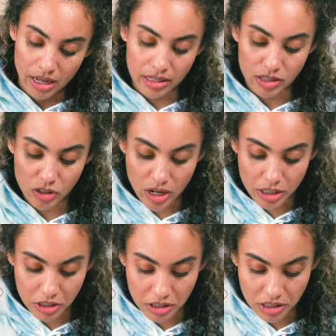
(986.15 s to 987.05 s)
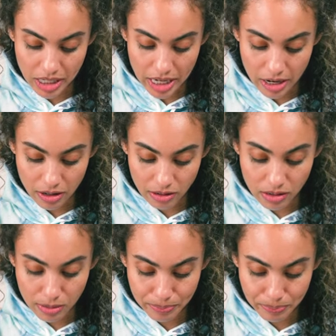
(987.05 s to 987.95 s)
instructions
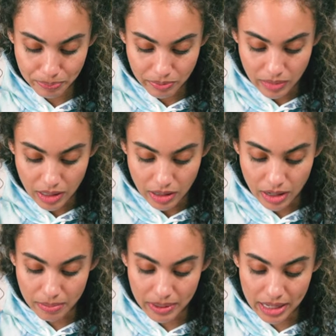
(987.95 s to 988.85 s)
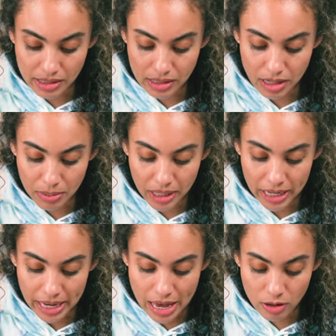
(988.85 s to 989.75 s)
here, but that is a
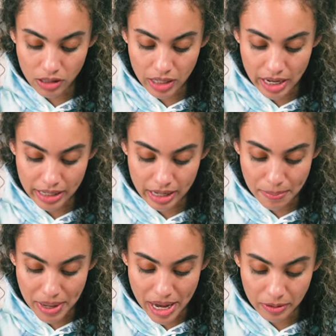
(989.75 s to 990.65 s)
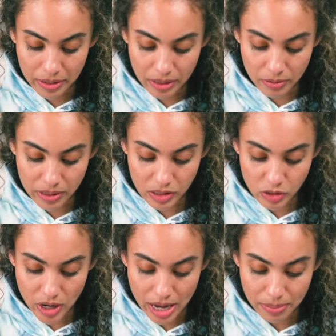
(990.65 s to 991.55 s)
AA alkaline battery, wrist
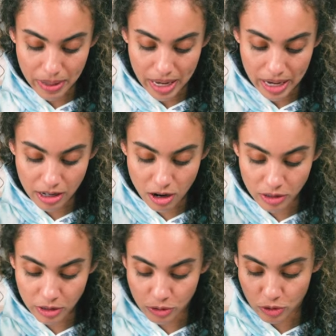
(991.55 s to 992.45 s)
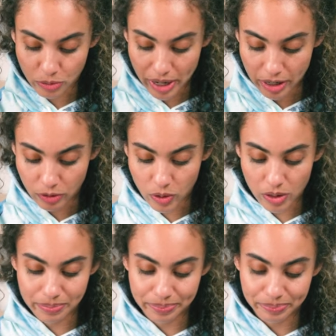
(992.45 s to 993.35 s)
strap, and our user
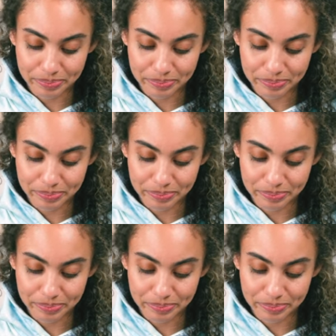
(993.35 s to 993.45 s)
manual.